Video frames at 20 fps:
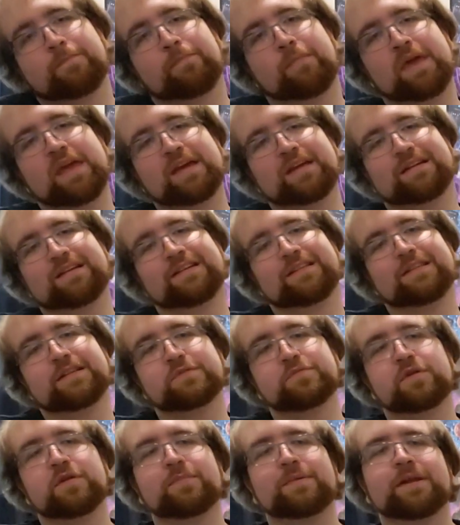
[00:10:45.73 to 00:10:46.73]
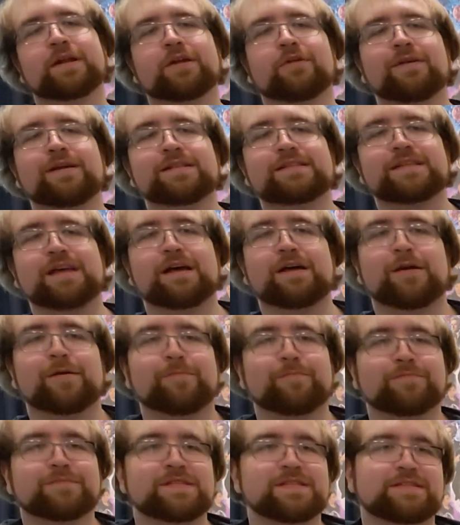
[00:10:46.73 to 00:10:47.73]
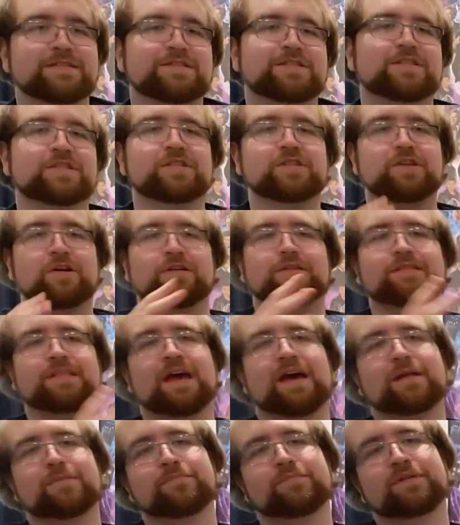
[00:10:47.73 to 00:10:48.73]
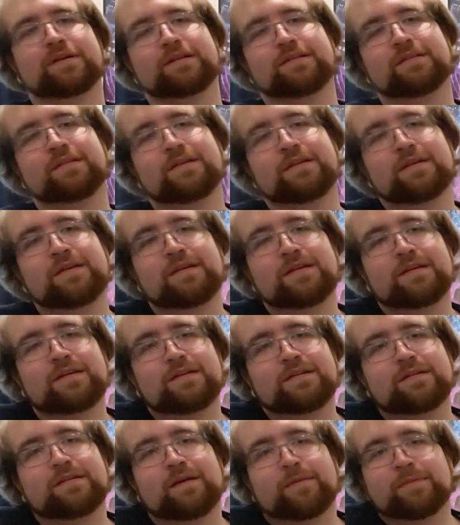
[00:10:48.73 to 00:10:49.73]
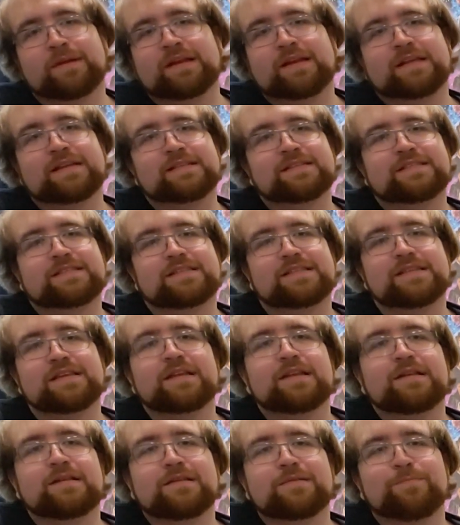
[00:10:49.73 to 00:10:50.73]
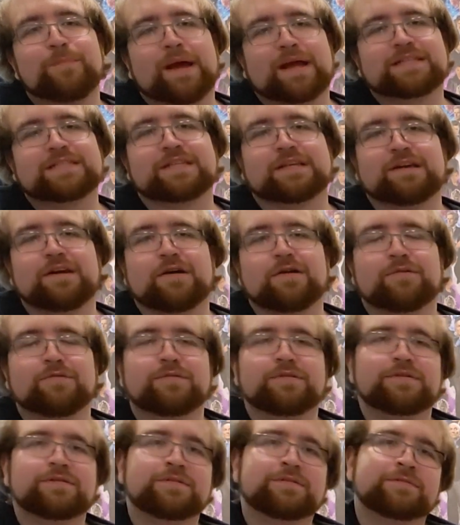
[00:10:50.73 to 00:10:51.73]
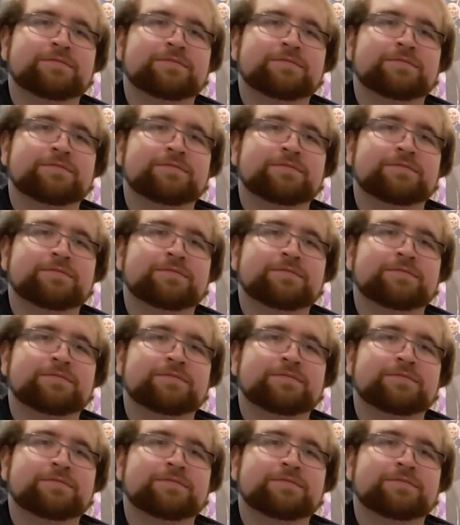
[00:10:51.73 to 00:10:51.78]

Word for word: Man, this would have been a great time to start that, but I mean, he's in Mexico.